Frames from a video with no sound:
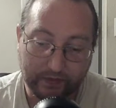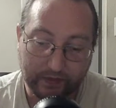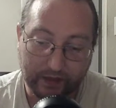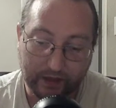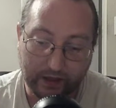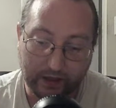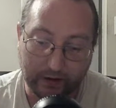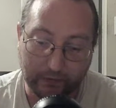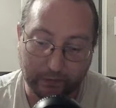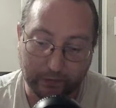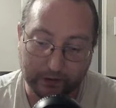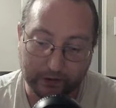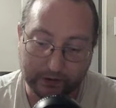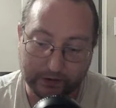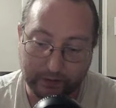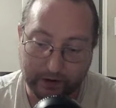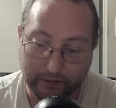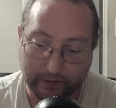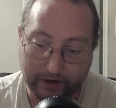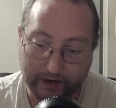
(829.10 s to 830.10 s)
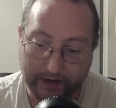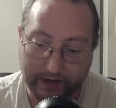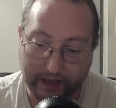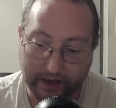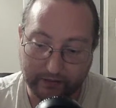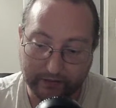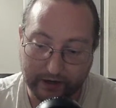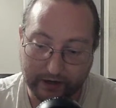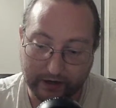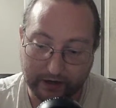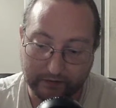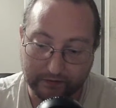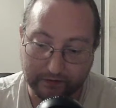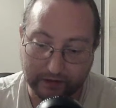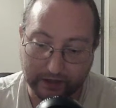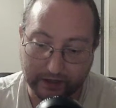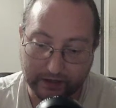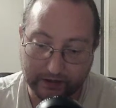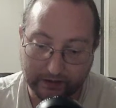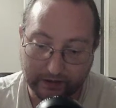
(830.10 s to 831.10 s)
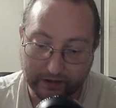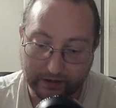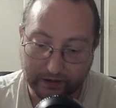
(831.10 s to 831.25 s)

I worked my way down carefully,